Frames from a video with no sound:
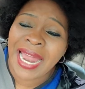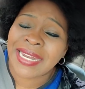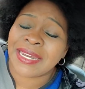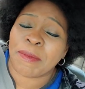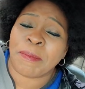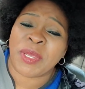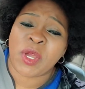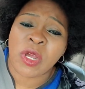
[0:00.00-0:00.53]

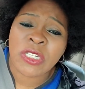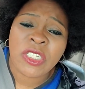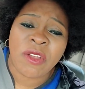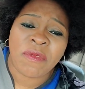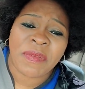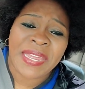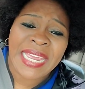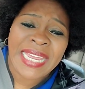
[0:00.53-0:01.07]
Because
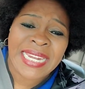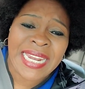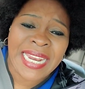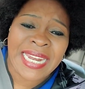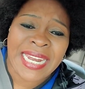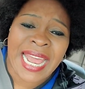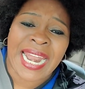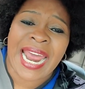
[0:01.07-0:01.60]
of he
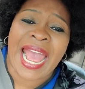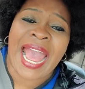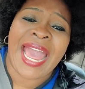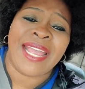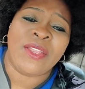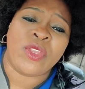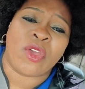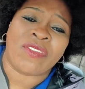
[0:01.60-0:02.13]
did that, I
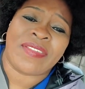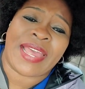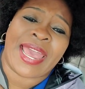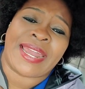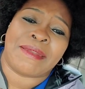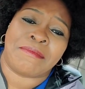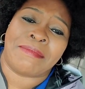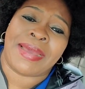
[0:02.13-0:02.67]
just
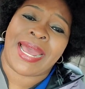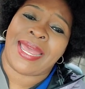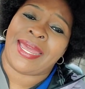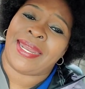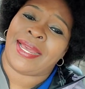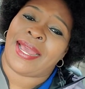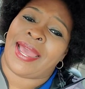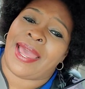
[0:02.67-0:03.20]
admire
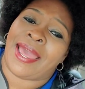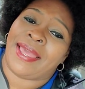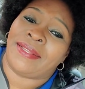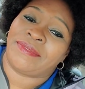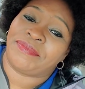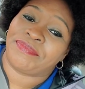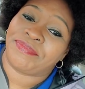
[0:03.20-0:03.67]
the guy.